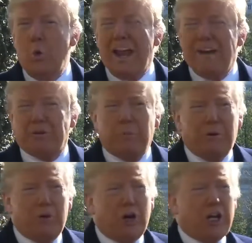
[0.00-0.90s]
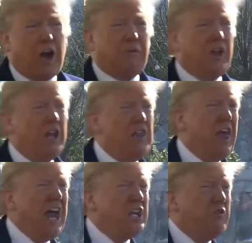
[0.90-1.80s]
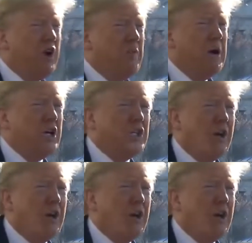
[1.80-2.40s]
We have to be very careful. Thank you very much,